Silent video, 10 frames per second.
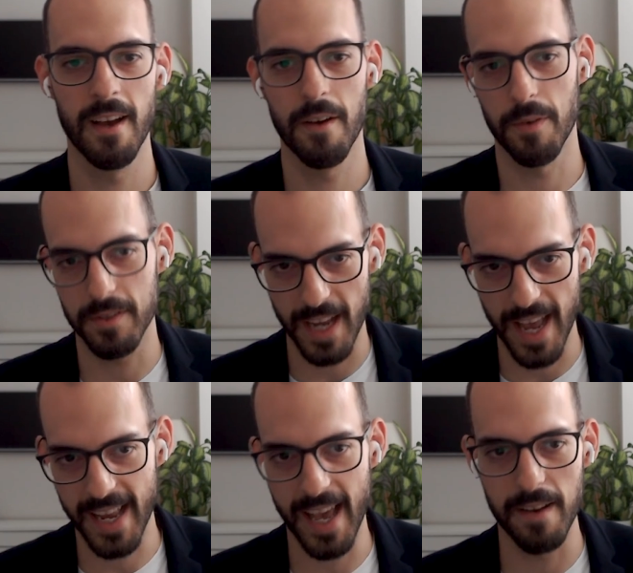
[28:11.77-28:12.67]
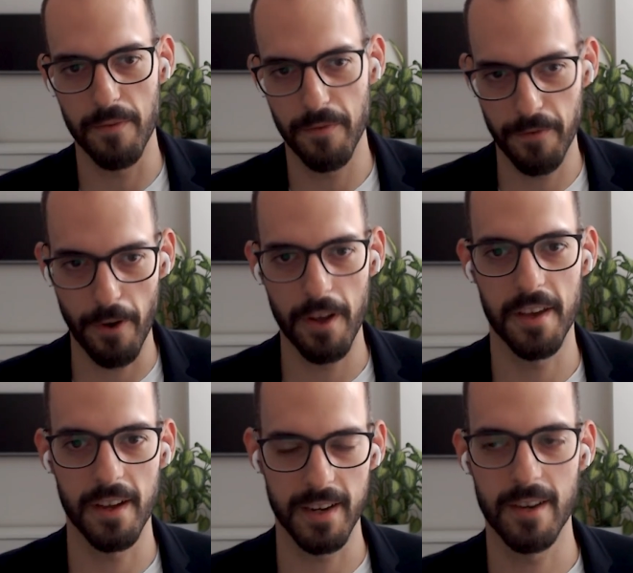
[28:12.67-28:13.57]
which again
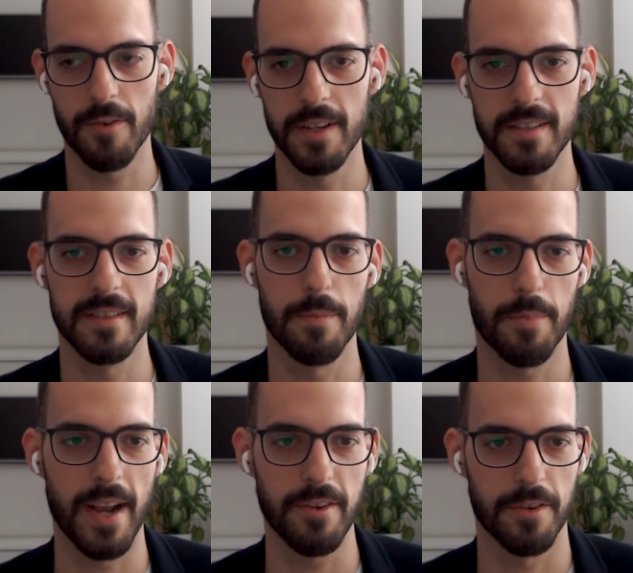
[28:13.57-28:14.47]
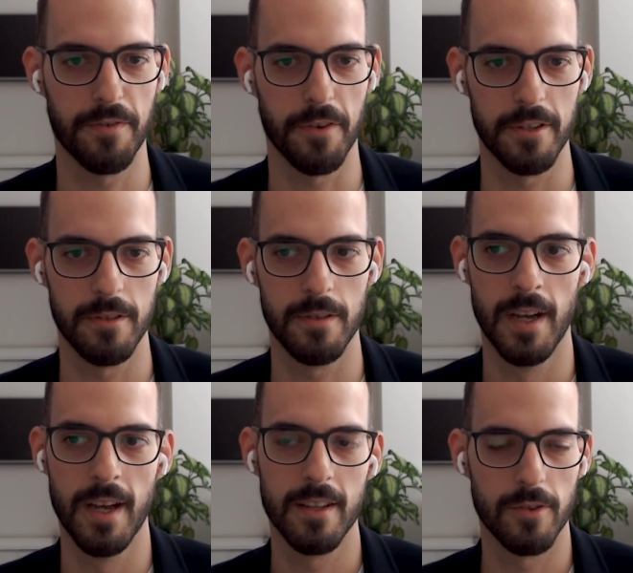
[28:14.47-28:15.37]
further increases the pressure for you
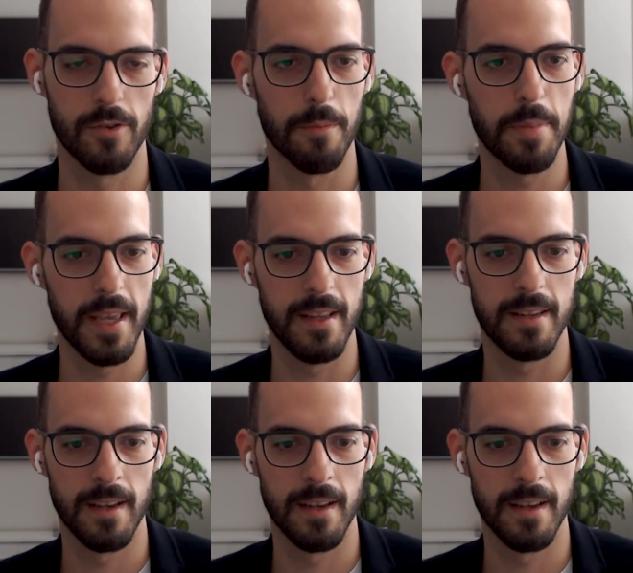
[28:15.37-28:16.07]
to compete.